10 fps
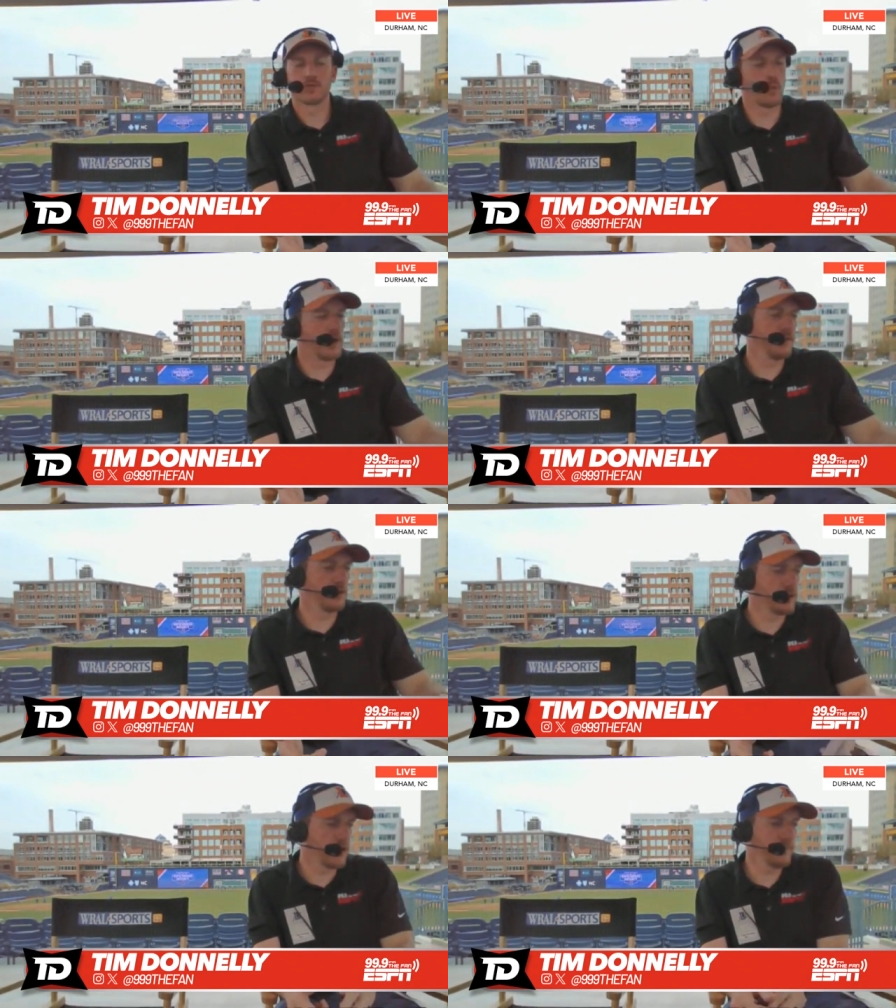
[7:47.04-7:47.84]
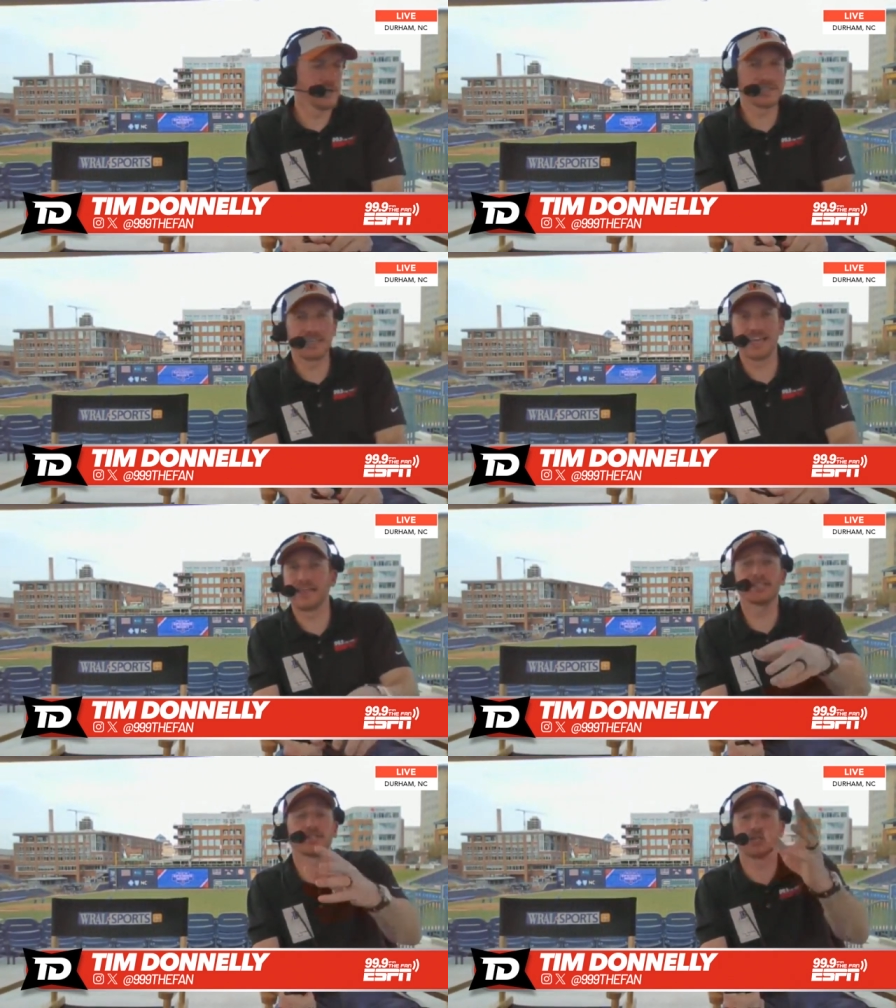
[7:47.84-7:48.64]
So while Neil Greenberg is
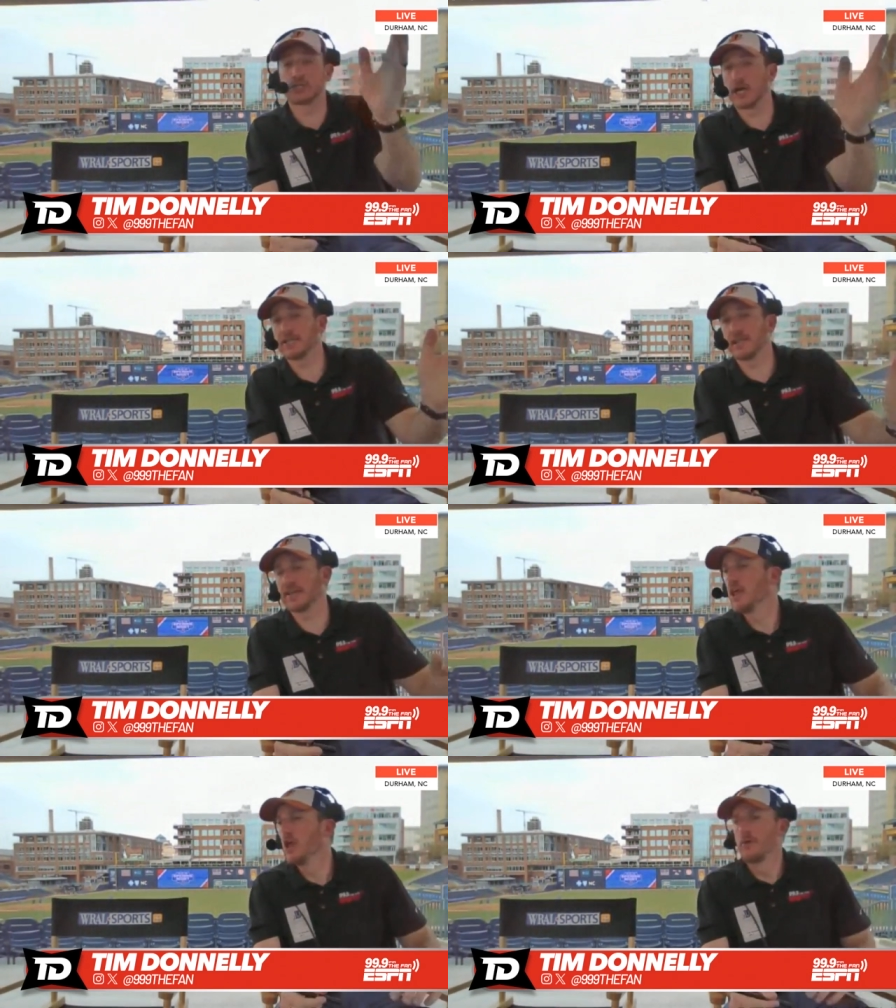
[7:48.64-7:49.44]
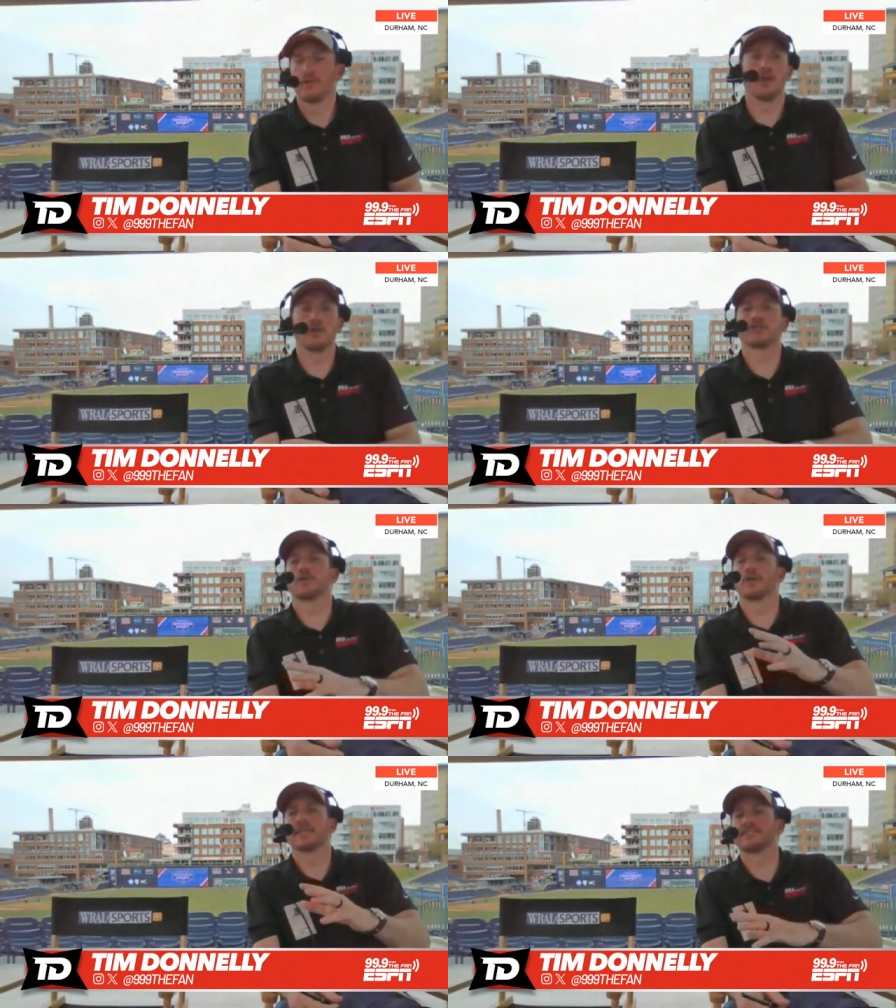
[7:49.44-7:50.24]
saying that's a shot that, you know,
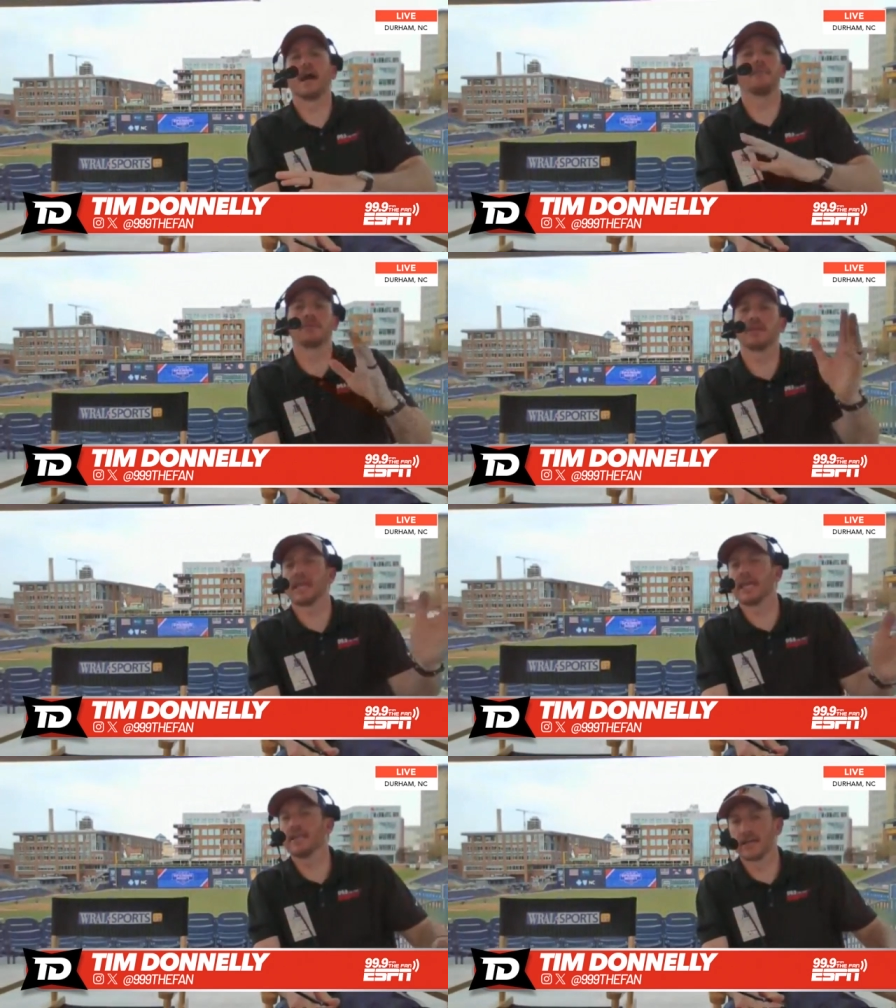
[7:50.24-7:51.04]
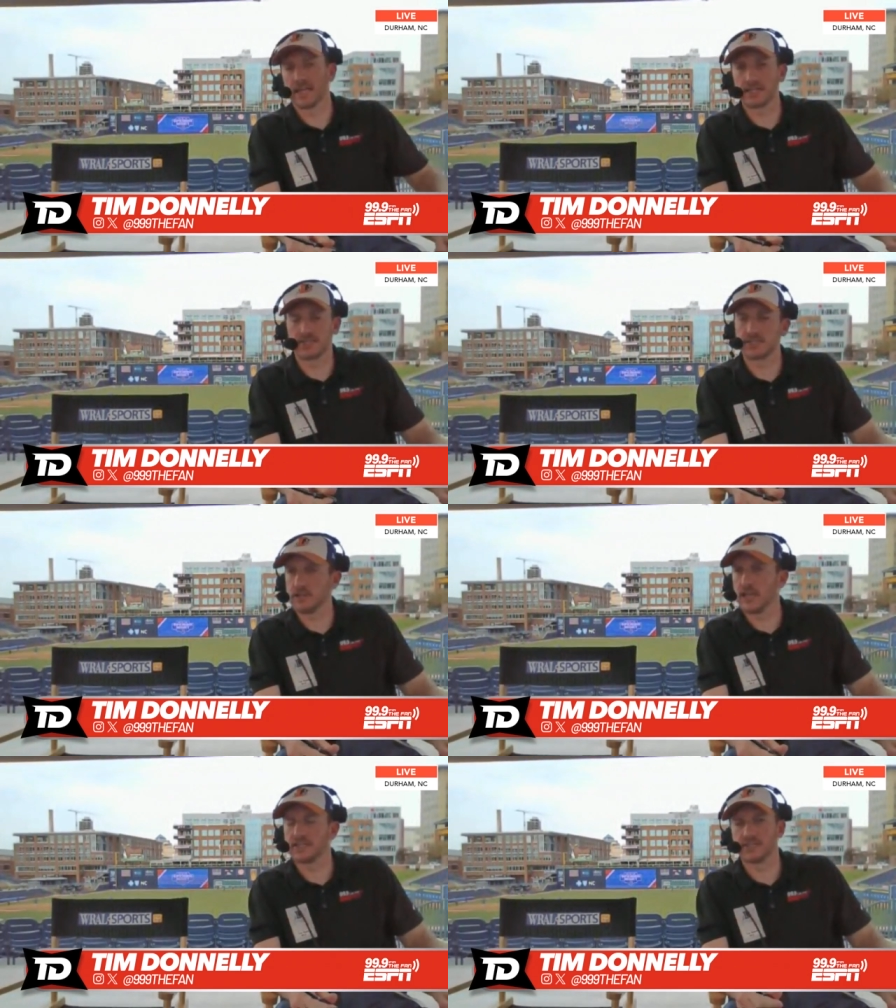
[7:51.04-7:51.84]
is not being hit against
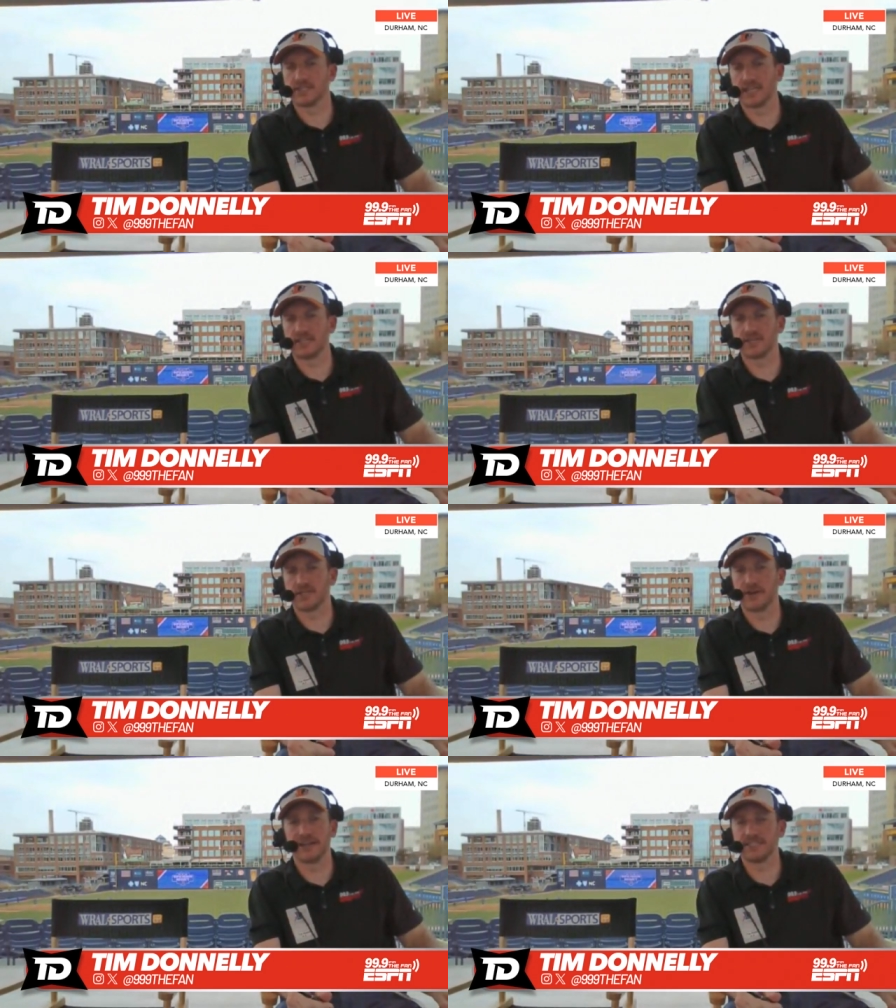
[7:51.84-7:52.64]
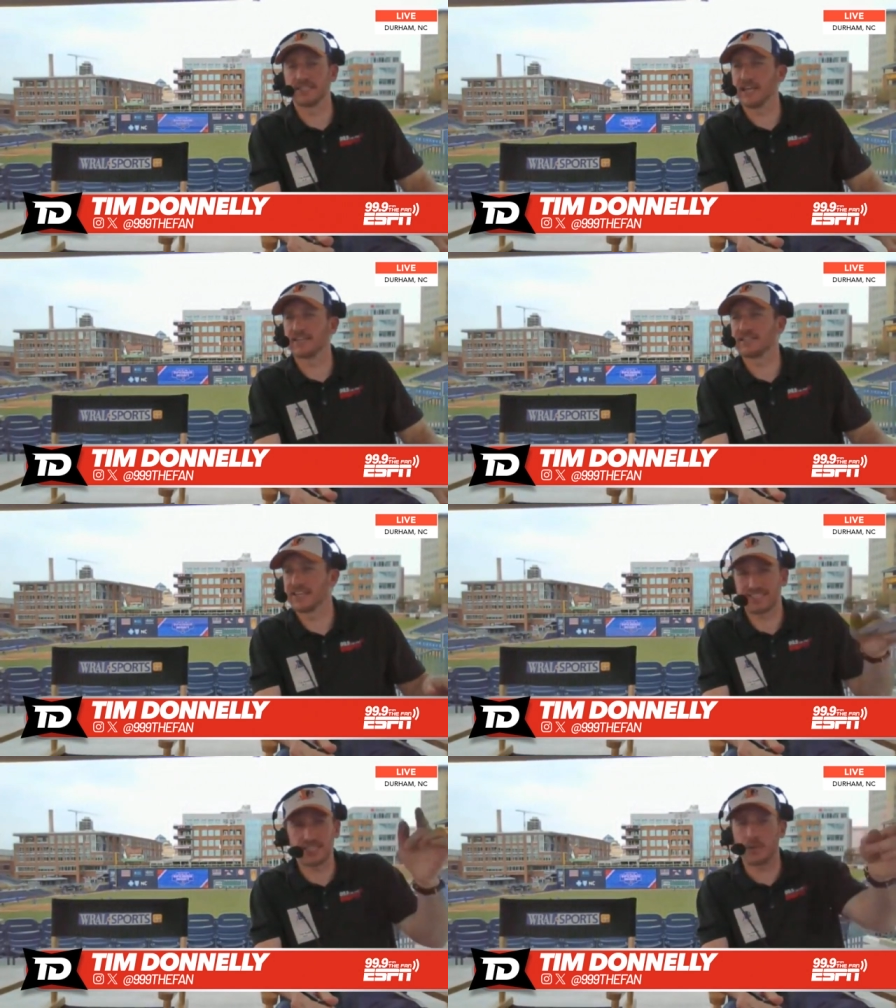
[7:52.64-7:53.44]
uh, N C State this year, N C State is
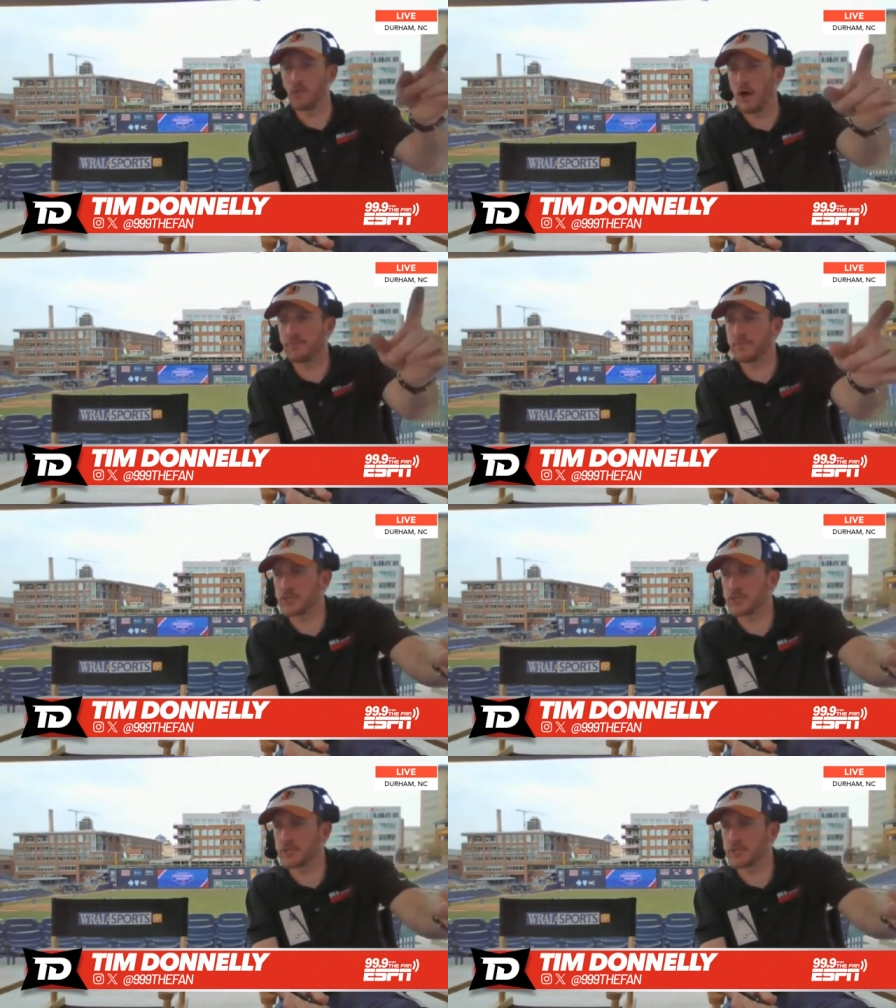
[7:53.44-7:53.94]
saying it's because we want